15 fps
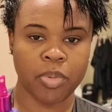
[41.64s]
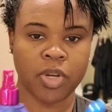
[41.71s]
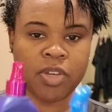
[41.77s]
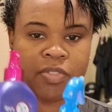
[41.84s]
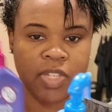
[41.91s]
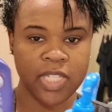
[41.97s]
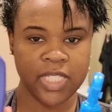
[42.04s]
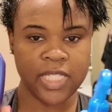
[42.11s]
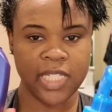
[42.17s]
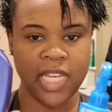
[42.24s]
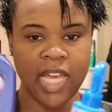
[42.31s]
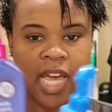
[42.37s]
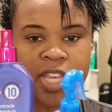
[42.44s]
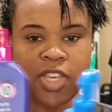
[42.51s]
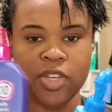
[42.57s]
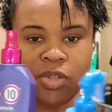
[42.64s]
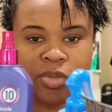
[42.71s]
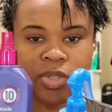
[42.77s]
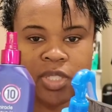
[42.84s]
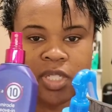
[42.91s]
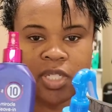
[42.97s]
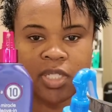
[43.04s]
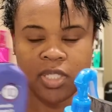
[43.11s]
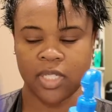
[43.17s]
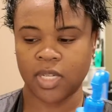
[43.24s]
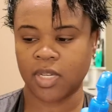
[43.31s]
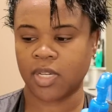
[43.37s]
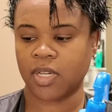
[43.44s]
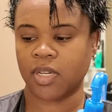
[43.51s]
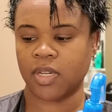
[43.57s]
previously I used this
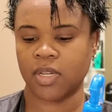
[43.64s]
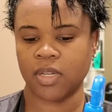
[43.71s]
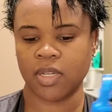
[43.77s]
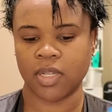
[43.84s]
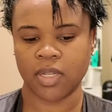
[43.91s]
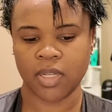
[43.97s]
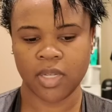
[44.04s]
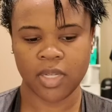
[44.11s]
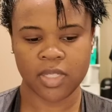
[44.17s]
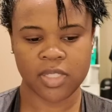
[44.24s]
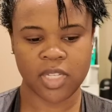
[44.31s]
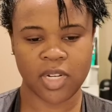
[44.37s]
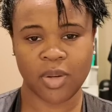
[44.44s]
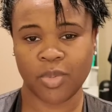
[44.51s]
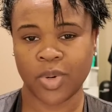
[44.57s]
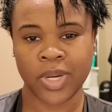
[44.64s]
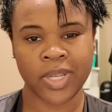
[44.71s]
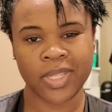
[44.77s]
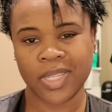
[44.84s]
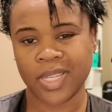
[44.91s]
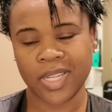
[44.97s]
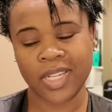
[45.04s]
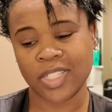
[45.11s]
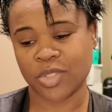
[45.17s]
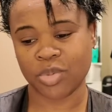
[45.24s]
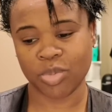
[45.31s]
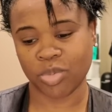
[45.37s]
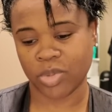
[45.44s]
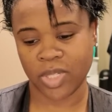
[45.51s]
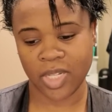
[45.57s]
10-in-1.
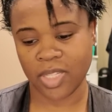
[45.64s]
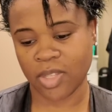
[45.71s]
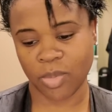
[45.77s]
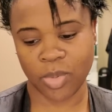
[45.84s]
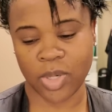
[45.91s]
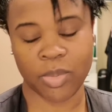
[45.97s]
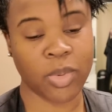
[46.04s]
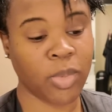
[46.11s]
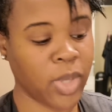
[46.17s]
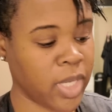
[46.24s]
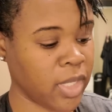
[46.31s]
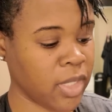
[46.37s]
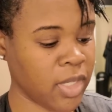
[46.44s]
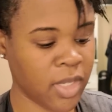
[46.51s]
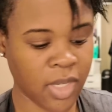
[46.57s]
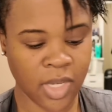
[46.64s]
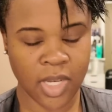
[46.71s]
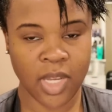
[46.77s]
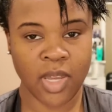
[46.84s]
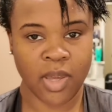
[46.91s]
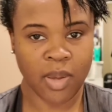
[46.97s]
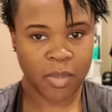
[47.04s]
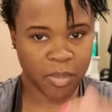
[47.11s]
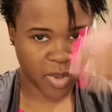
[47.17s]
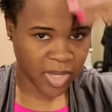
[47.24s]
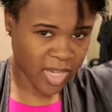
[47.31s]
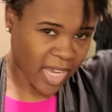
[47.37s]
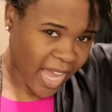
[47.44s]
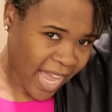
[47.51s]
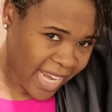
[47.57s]
Either one will work,
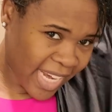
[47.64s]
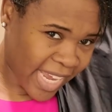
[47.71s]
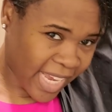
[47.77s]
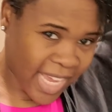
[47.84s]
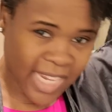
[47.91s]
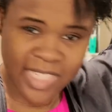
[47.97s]
but I like how